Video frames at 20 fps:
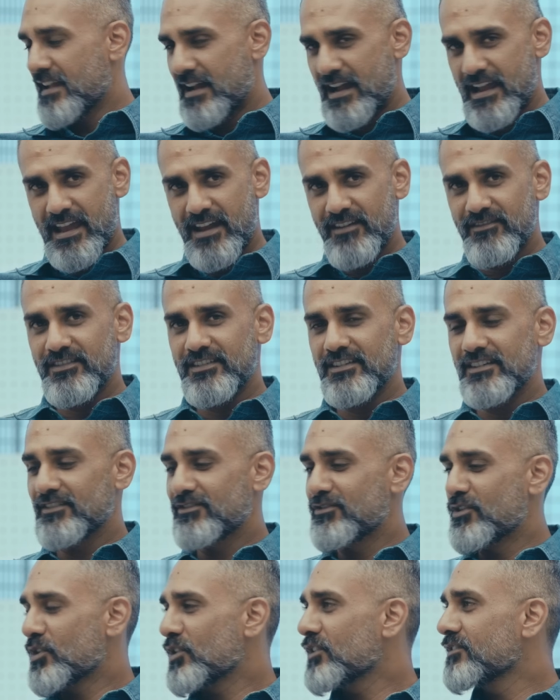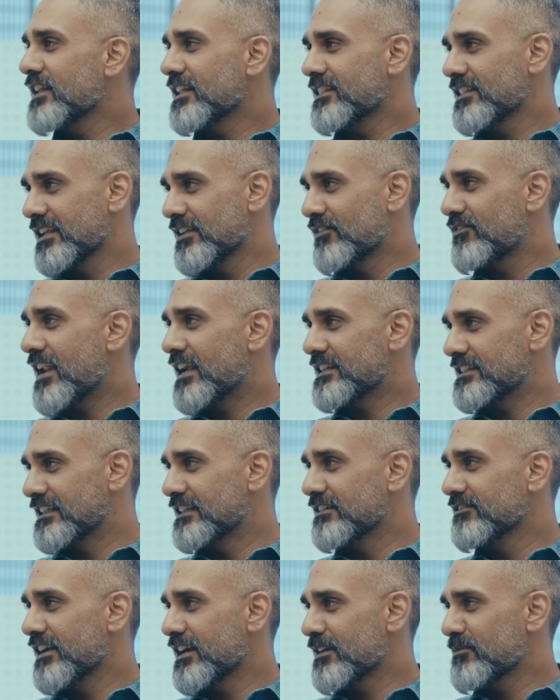I have a photo of that thing
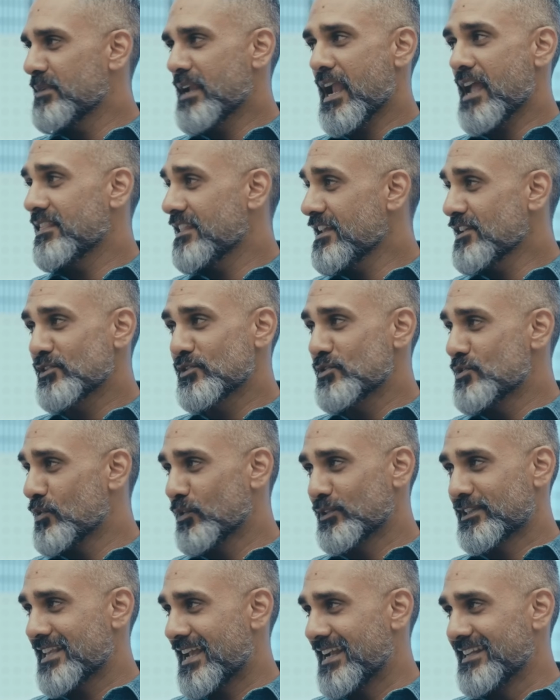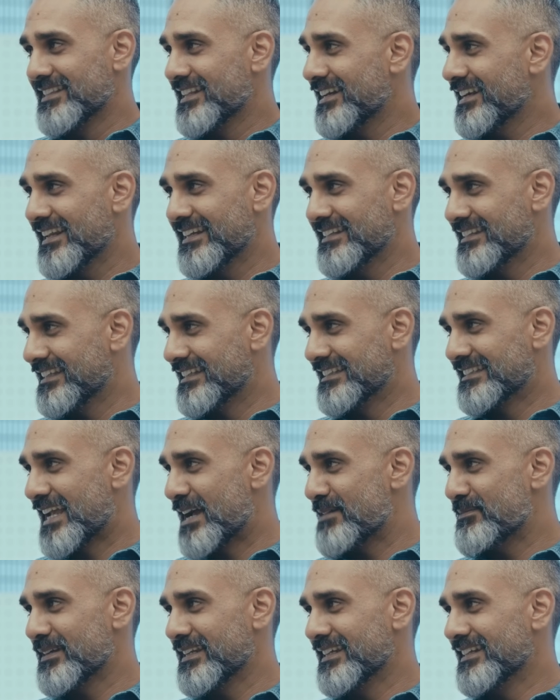flashing away at me, and there's no sign that anything is
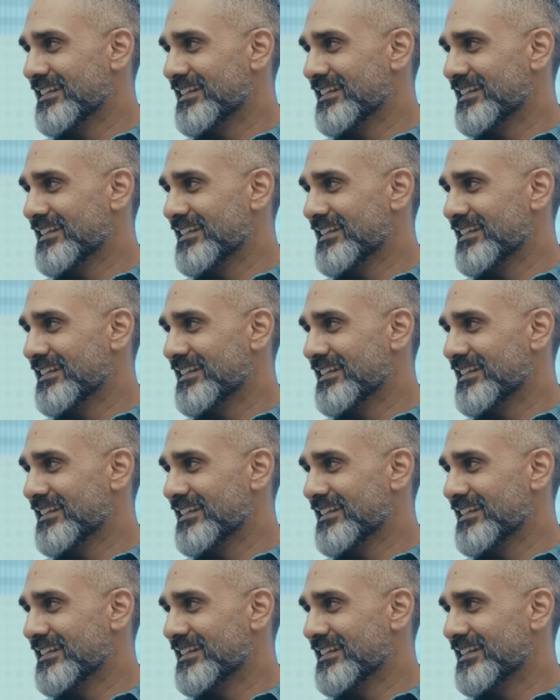happening.